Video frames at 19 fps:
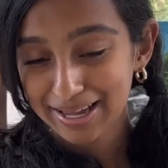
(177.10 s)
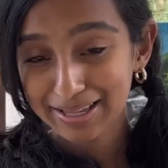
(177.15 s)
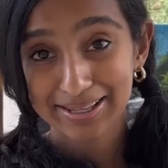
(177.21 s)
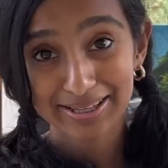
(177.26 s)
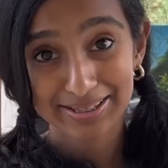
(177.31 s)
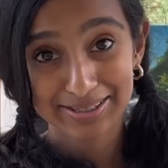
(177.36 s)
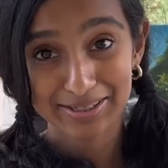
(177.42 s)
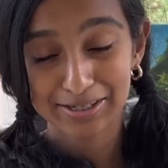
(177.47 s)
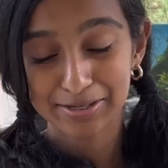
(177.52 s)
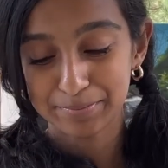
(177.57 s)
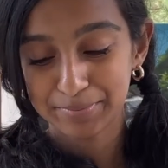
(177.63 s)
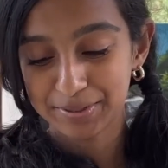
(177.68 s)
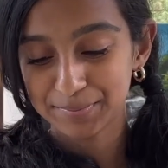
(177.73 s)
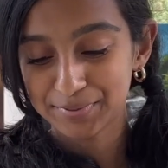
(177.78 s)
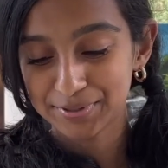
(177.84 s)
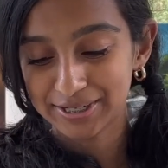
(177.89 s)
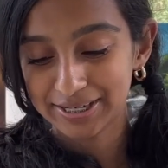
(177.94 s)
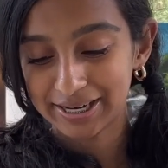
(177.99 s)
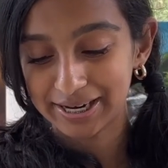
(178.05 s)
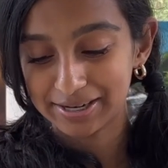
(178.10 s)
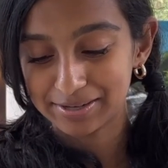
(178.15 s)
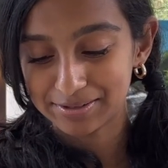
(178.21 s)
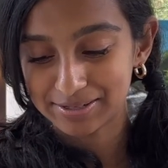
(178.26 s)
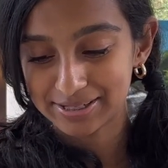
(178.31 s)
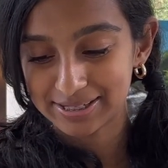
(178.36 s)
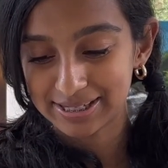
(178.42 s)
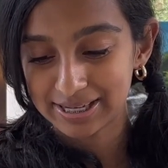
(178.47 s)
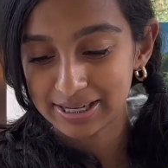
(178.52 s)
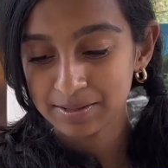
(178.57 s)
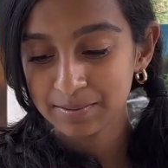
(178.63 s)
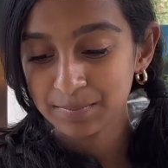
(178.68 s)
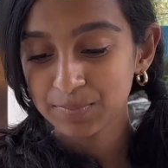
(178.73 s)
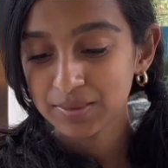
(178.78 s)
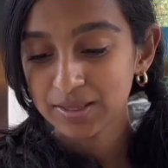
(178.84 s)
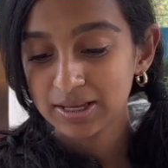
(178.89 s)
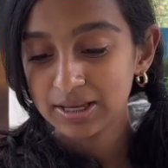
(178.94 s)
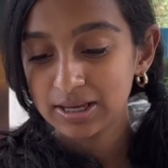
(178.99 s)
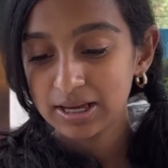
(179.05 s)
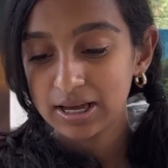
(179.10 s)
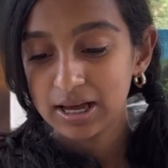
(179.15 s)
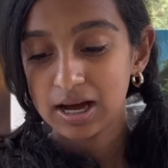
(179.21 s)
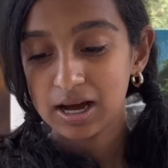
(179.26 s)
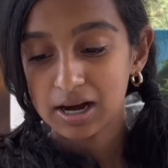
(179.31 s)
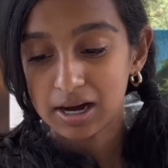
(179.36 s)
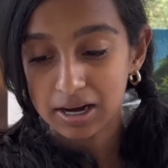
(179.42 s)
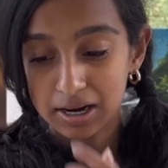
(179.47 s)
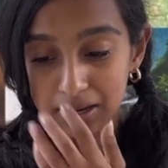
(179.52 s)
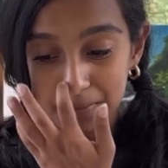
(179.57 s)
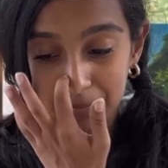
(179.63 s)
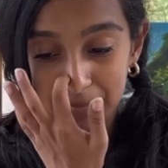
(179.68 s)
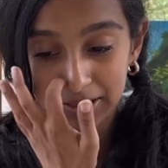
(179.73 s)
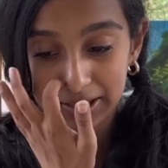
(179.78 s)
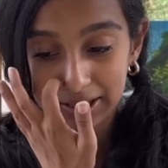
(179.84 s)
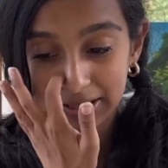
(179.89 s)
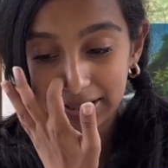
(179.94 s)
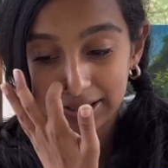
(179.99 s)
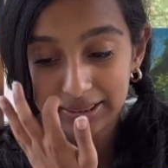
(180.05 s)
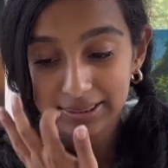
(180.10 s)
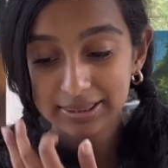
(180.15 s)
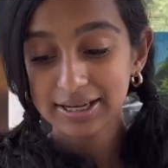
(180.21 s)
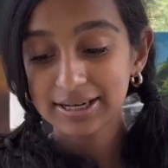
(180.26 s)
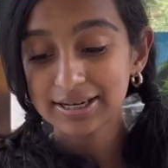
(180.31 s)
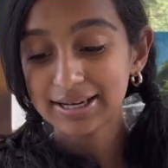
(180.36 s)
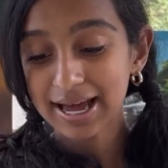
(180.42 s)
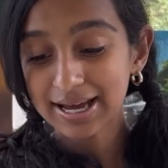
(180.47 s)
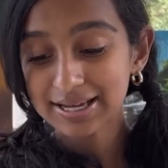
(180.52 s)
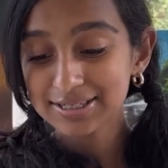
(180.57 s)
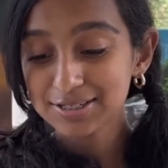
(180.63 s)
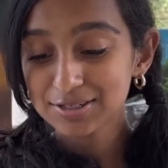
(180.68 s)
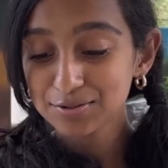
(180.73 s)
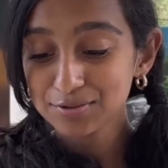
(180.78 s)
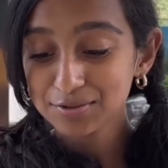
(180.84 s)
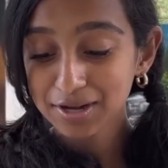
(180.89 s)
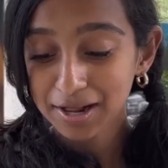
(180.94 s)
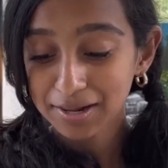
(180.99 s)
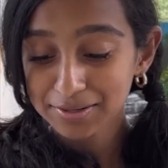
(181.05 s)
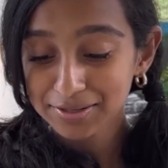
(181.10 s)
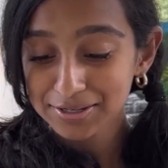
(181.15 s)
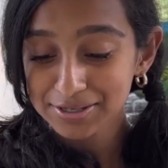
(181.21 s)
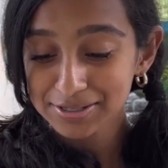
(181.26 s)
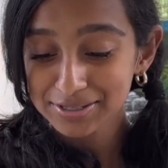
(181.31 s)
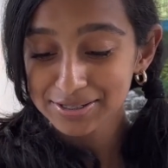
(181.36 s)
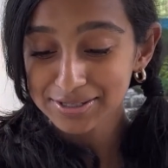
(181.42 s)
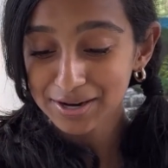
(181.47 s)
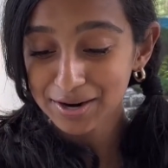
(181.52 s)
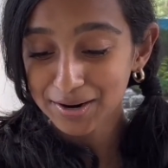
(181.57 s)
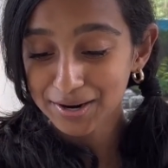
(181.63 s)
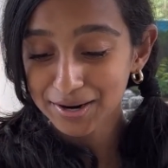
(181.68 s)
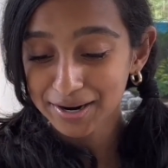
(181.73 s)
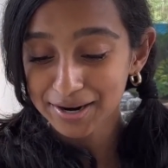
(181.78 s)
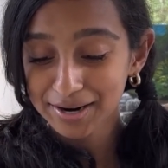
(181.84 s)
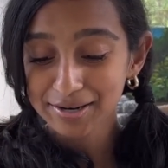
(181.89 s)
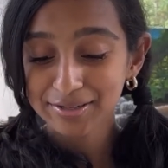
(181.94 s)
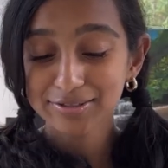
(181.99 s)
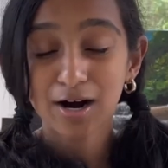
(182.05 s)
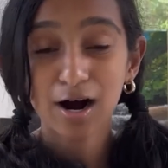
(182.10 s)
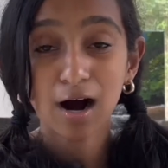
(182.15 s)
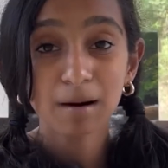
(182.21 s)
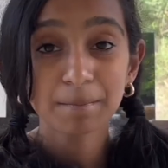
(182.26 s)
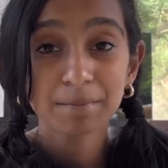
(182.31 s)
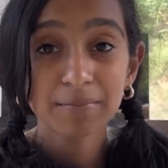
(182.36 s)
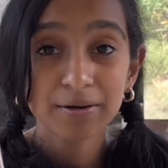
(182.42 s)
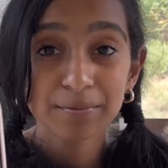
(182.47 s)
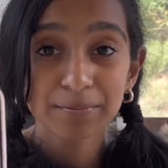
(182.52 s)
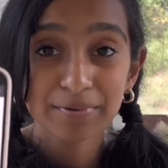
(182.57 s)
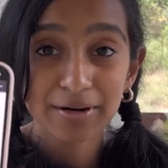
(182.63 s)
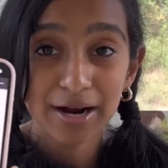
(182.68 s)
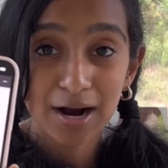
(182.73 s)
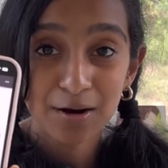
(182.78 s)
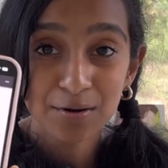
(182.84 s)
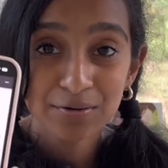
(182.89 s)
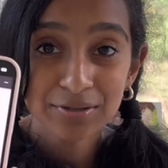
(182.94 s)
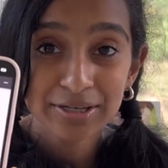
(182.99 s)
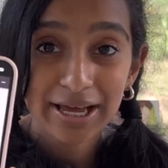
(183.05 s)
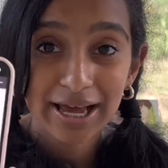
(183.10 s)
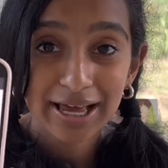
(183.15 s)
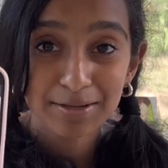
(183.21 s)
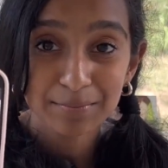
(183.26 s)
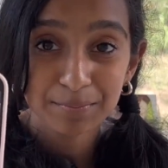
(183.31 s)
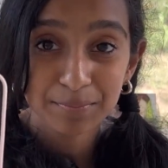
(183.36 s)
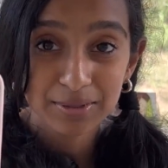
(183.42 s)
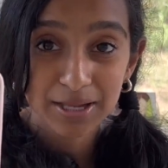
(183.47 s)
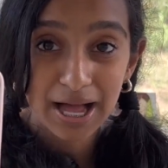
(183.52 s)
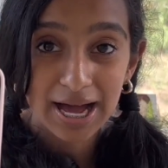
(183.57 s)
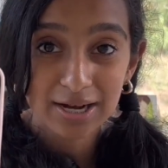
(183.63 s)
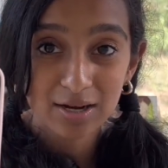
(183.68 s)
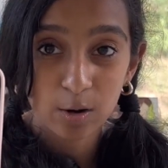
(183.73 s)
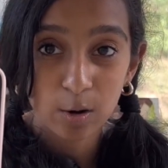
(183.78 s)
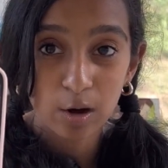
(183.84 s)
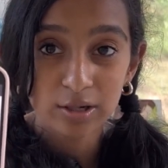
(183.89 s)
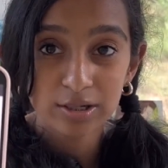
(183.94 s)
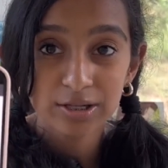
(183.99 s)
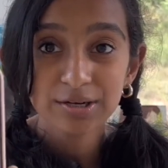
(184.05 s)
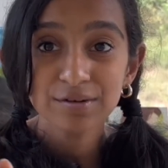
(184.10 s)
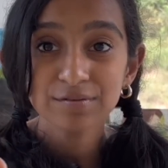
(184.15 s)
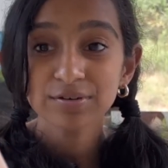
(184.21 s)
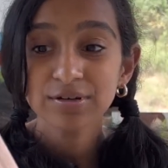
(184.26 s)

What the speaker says: that's gonna be pretty interesting. The next 2 colors are copper brown and black olive.